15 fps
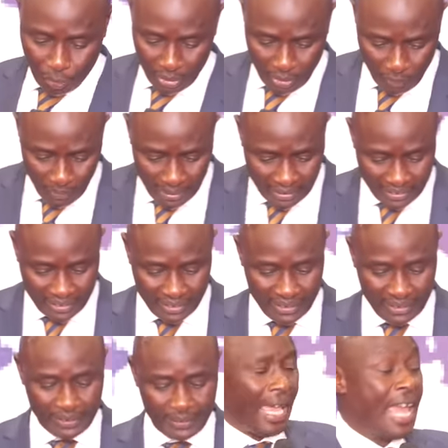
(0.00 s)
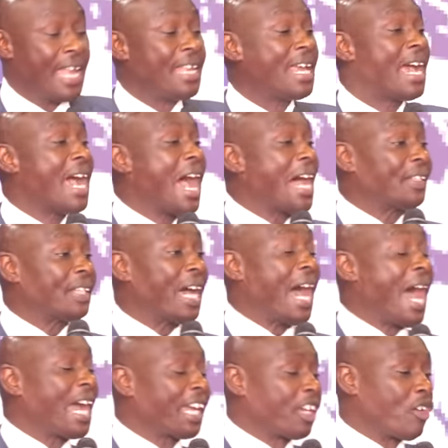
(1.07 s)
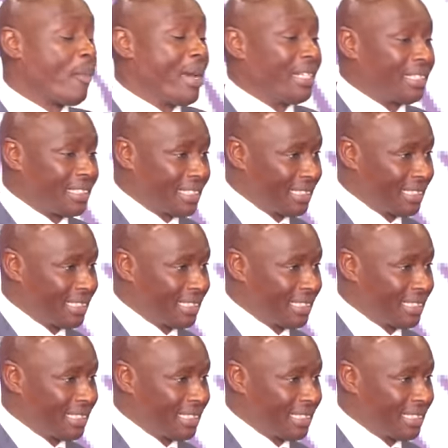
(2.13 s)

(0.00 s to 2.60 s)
to be in place. Any other argument